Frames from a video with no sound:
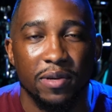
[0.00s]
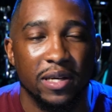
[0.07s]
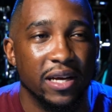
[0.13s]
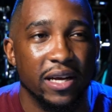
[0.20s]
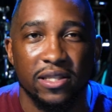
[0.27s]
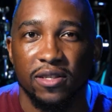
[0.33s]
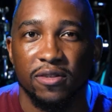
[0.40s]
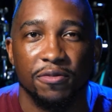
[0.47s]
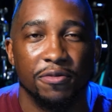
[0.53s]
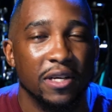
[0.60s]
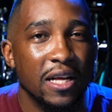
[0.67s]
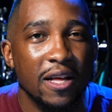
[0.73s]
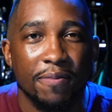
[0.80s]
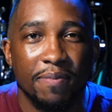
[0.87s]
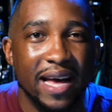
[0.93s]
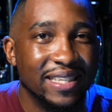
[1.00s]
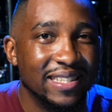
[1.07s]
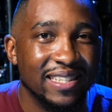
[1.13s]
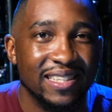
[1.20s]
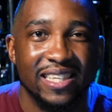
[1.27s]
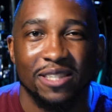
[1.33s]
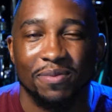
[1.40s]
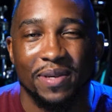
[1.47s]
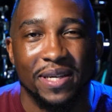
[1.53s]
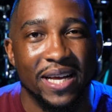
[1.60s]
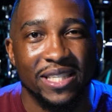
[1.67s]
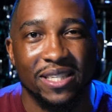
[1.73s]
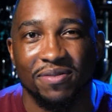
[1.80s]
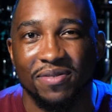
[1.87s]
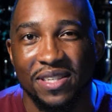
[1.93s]
because of pestilence,
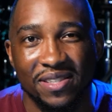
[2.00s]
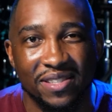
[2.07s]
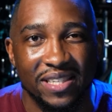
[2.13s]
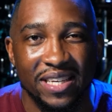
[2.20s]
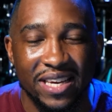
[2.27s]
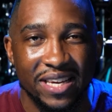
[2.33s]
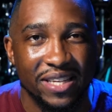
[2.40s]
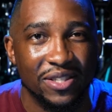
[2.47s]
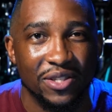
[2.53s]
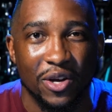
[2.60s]
because of disease.